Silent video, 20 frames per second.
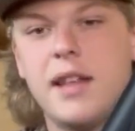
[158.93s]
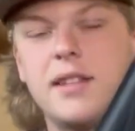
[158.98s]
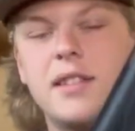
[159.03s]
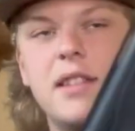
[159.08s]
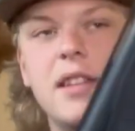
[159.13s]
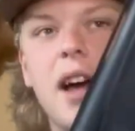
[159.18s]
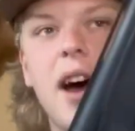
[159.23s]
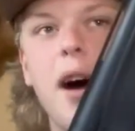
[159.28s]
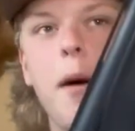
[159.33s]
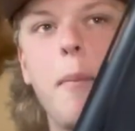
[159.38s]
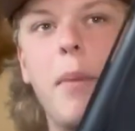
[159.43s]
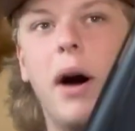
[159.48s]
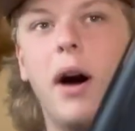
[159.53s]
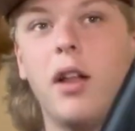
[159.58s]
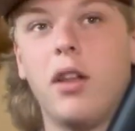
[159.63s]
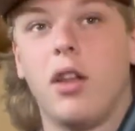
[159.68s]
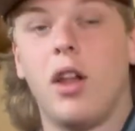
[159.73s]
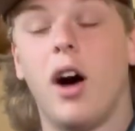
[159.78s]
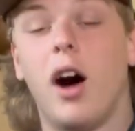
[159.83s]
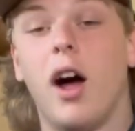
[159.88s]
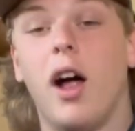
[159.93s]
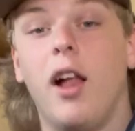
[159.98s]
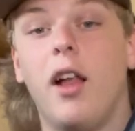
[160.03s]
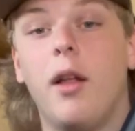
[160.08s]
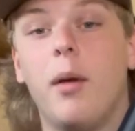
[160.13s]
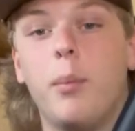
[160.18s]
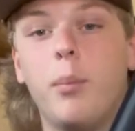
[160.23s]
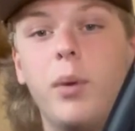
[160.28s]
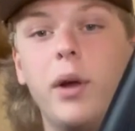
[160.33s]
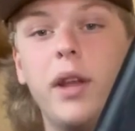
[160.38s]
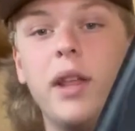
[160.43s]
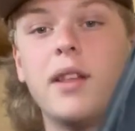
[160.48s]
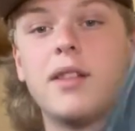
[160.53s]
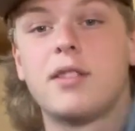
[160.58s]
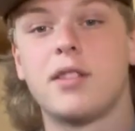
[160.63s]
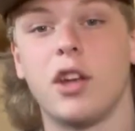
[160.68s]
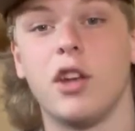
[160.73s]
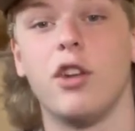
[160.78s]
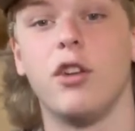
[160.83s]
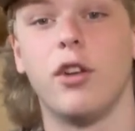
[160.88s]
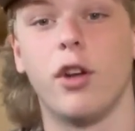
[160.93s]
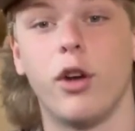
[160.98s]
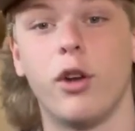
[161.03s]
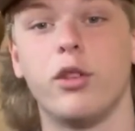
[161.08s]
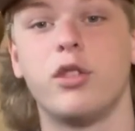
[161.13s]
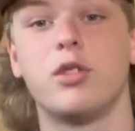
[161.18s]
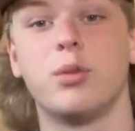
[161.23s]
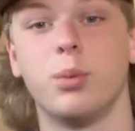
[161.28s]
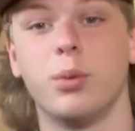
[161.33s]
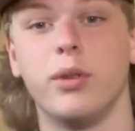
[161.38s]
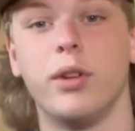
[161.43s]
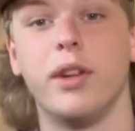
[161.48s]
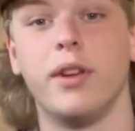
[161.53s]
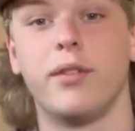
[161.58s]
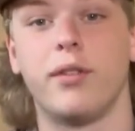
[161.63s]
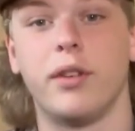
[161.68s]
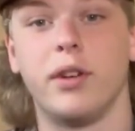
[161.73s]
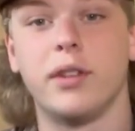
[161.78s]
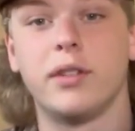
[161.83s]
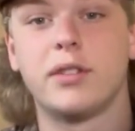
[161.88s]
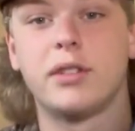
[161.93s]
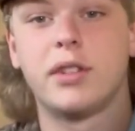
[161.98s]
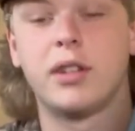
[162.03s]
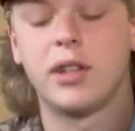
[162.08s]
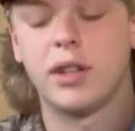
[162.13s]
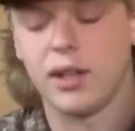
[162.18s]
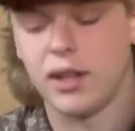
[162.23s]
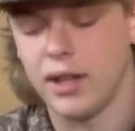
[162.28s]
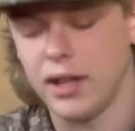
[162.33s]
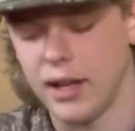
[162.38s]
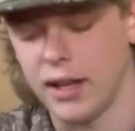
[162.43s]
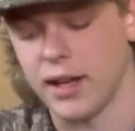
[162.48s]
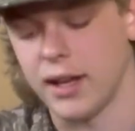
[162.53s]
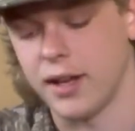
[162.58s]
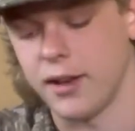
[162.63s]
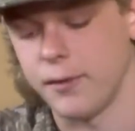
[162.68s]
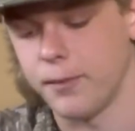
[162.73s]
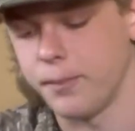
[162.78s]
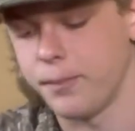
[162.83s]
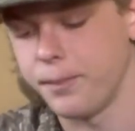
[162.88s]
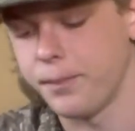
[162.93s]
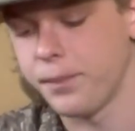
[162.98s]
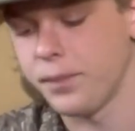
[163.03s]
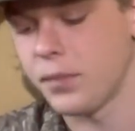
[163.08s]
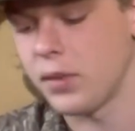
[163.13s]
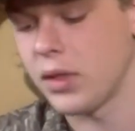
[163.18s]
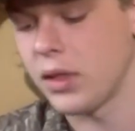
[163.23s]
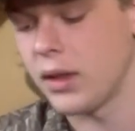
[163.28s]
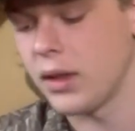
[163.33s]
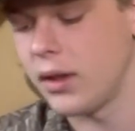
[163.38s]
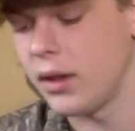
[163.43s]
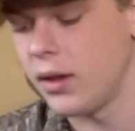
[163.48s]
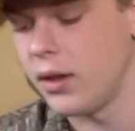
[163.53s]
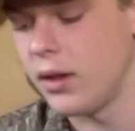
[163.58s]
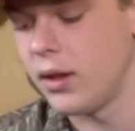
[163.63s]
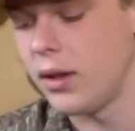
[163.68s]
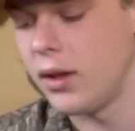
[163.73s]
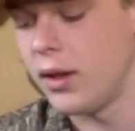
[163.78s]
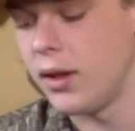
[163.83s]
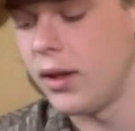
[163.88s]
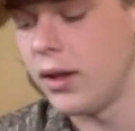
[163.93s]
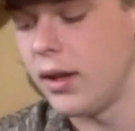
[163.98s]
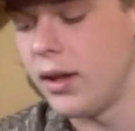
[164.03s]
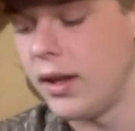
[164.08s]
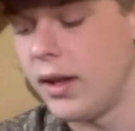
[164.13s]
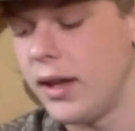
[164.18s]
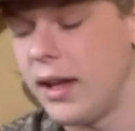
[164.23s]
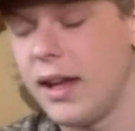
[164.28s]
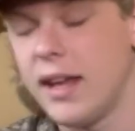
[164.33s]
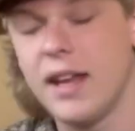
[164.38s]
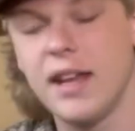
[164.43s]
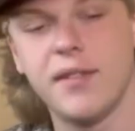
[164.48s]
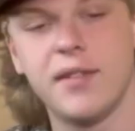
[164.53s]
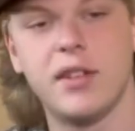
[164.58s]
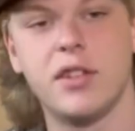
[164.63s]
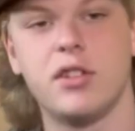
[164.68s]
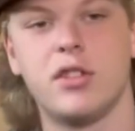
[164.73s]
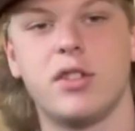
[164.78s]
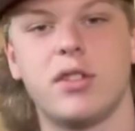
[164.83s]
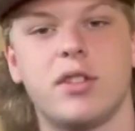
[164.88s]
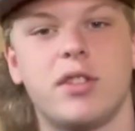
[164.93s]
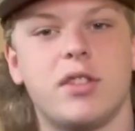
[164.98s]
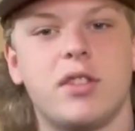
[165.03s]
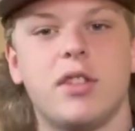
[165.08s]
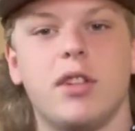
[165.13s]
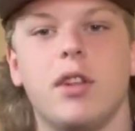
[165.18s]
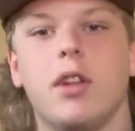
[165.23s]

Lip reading: not by a lot, but it's a noticeable difference. And even just